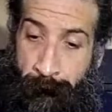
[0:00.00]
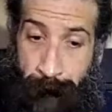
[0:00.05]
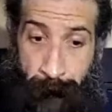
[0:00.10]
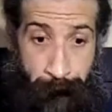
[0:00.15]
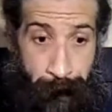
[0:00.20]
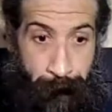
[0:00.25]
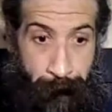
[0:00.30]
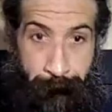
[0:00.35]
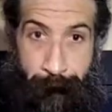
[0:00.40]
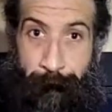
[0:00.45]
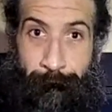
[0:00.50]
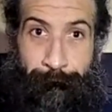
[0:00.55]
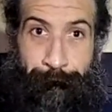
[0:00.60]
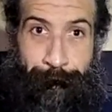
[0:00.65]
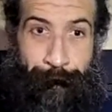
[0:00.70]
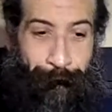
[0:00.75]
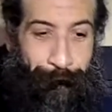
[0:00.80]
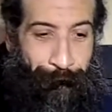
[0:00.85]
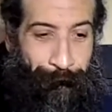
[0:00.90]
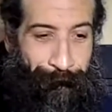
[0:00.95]
So without
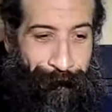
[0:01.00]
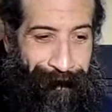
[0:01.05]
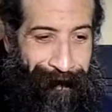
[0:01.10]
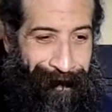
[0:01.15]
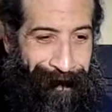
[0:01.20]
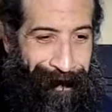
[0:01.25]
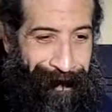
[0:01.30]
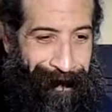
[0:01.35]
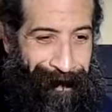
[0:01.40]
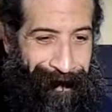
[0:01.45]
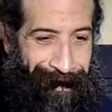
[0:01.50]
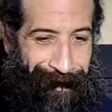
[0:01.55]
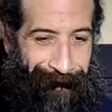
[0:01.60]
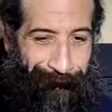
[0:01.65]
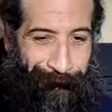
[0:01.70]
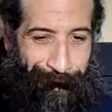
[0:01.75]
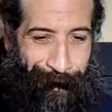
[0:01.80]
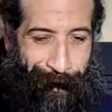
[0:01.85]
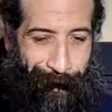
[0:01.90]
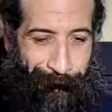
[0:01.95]
further ado,
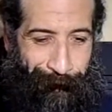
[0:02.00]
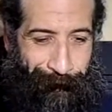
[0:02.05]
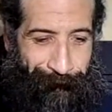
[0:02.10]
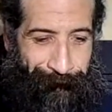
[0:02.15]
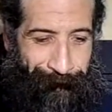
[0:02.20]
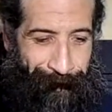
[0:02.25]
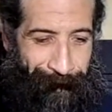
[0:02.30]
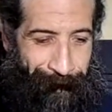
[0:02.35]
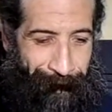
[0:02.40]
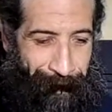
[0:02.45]
here we go.